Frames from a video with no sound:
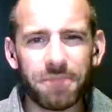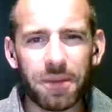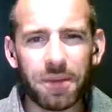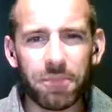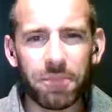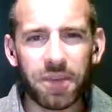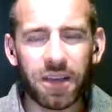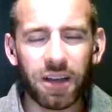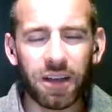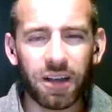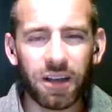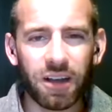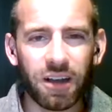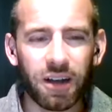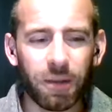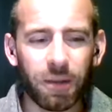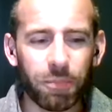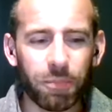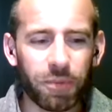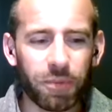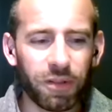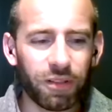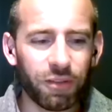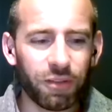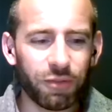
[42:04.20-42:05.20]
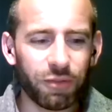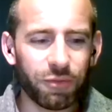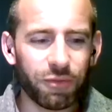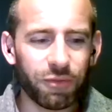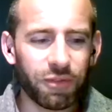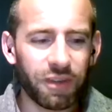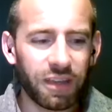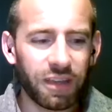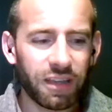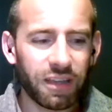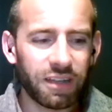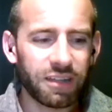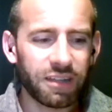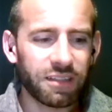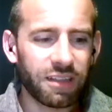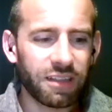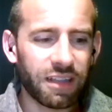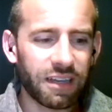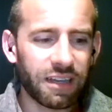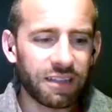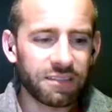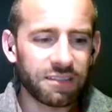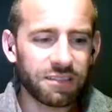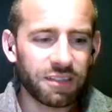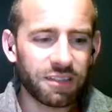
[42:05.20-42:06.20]
maybe a couple of
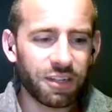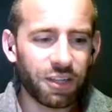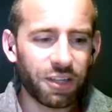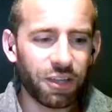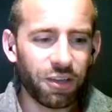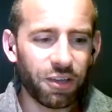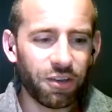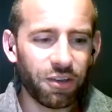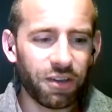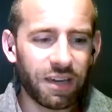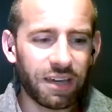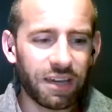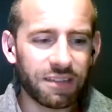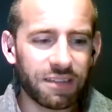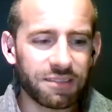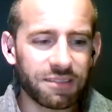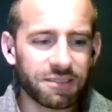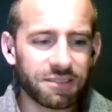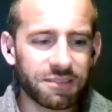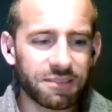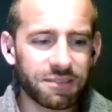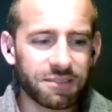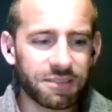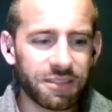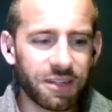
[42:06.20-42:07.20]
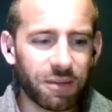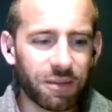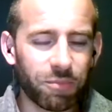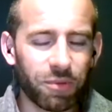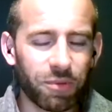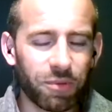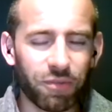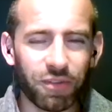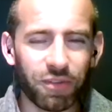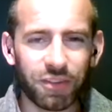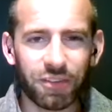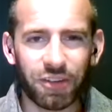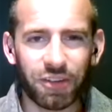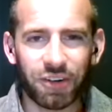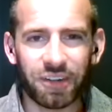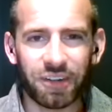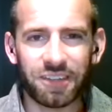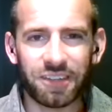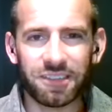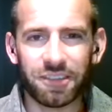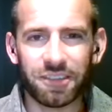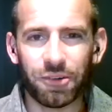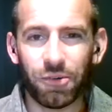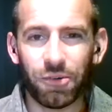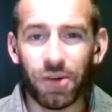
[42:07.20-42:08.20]
clients in the US, a couple of
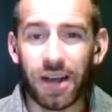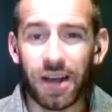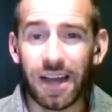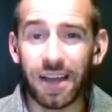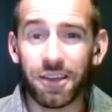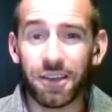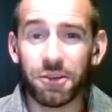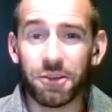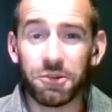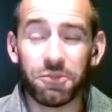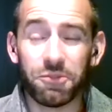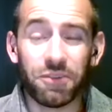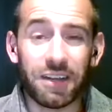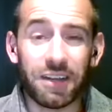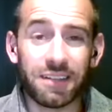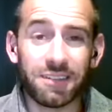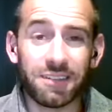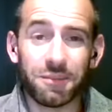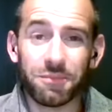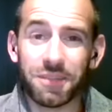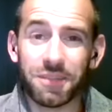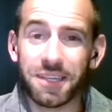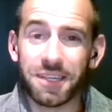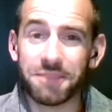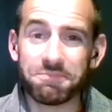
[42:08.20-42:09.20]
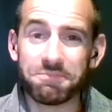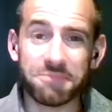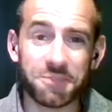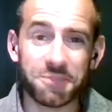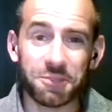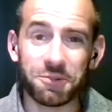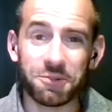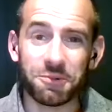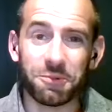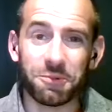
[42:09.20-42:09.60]
attorneys in Ohio randomly. Don't